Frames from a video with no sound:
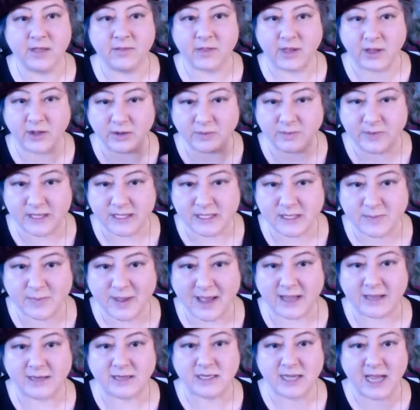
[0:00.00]
that could be
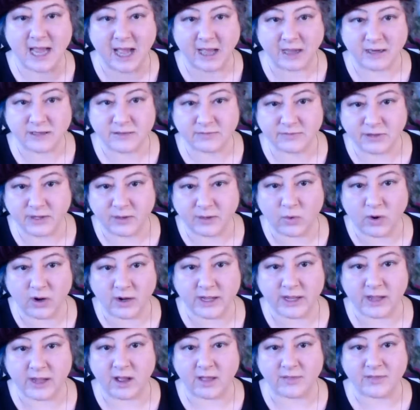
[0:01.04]
spent actively
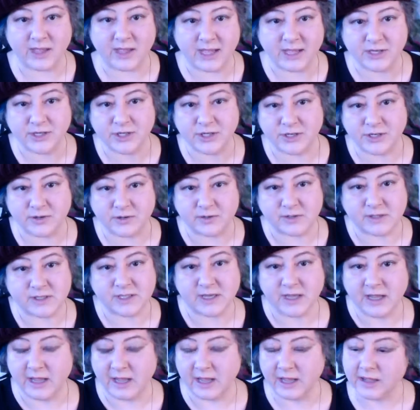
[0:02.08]
working on the issues,